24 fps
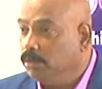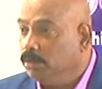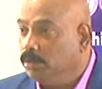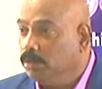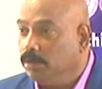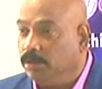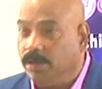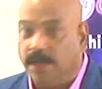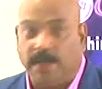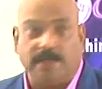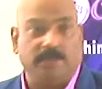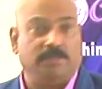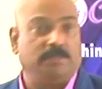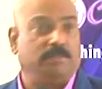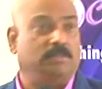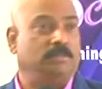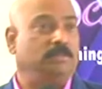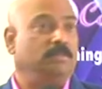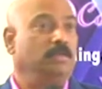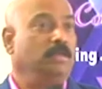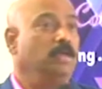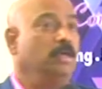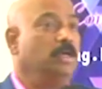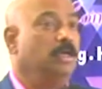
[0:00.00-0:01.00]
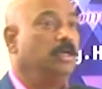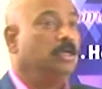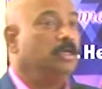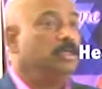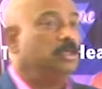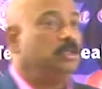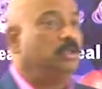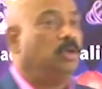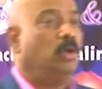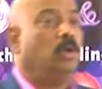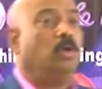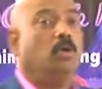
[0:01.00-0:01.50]
Yes.
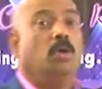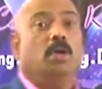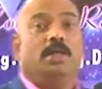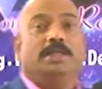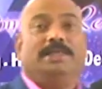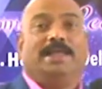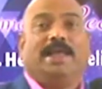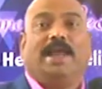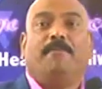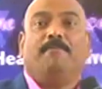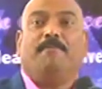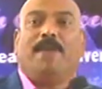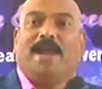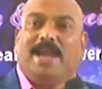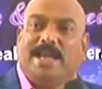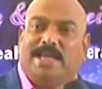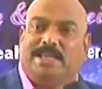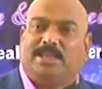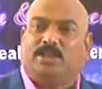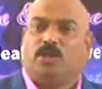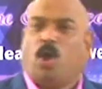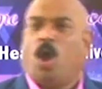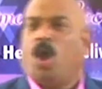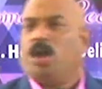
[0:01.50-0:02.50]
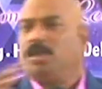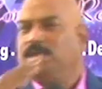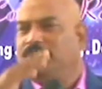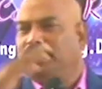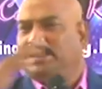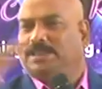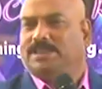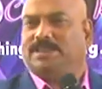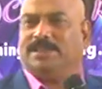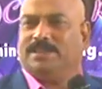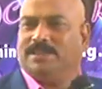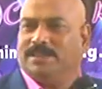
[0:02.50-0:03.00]
So there are many
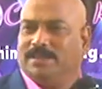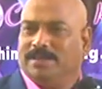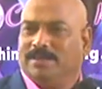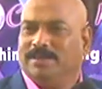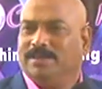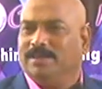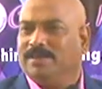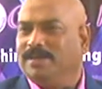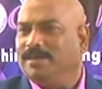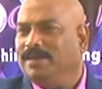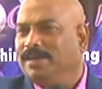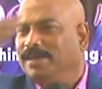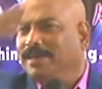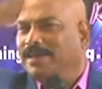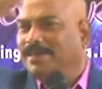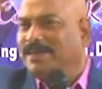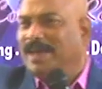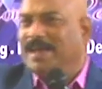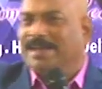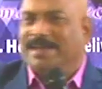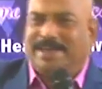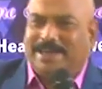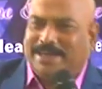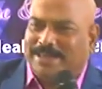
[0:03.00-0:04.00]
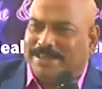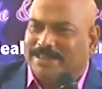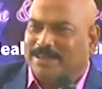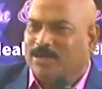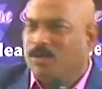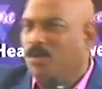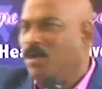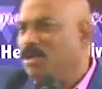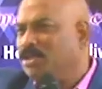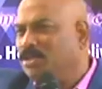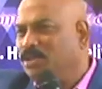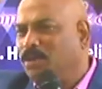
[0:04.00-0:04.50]
thoughts that
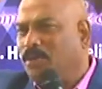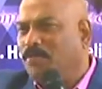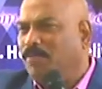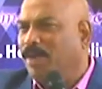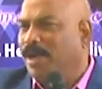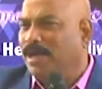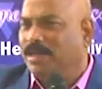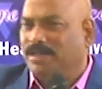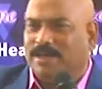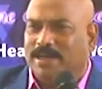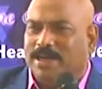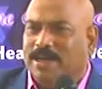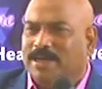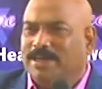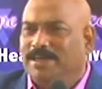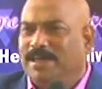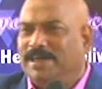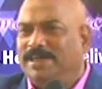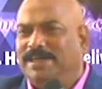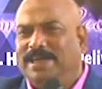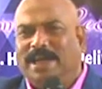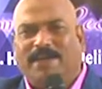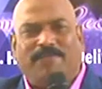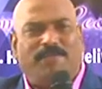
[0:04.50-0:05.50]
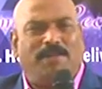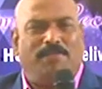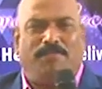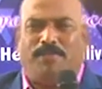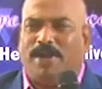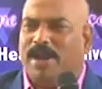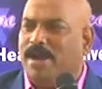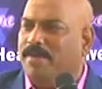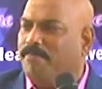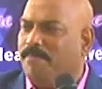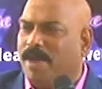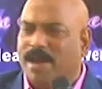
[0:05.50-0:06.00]
crisscross your mind. The devil
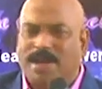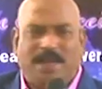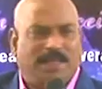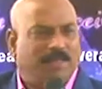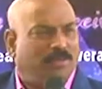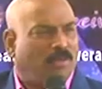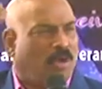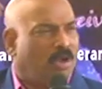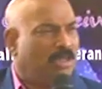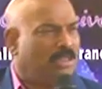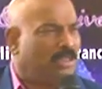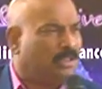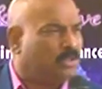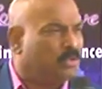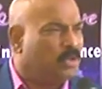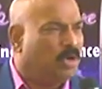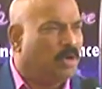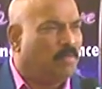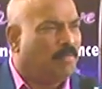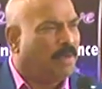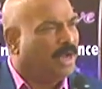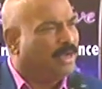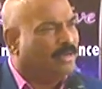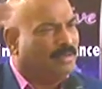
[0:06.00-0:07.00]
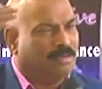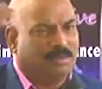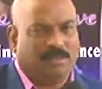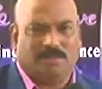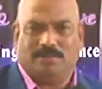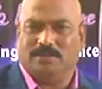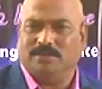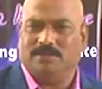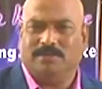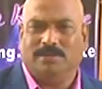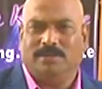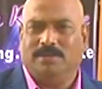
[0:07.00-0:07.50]
brings many thoughts to your mind.
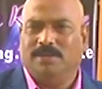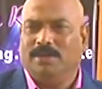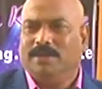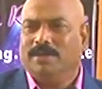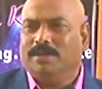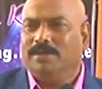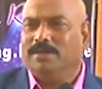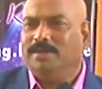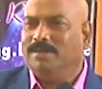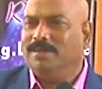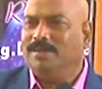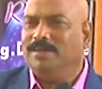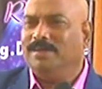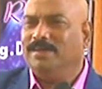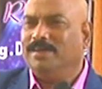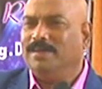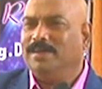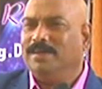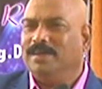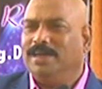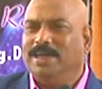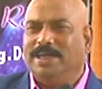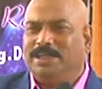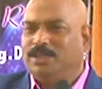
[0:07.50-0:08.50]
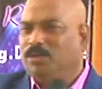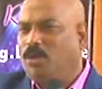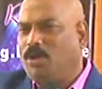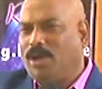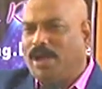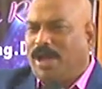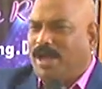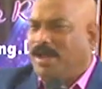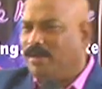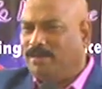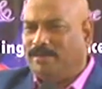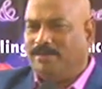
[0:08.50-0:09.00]
It's
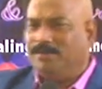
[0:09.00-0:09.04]
okay.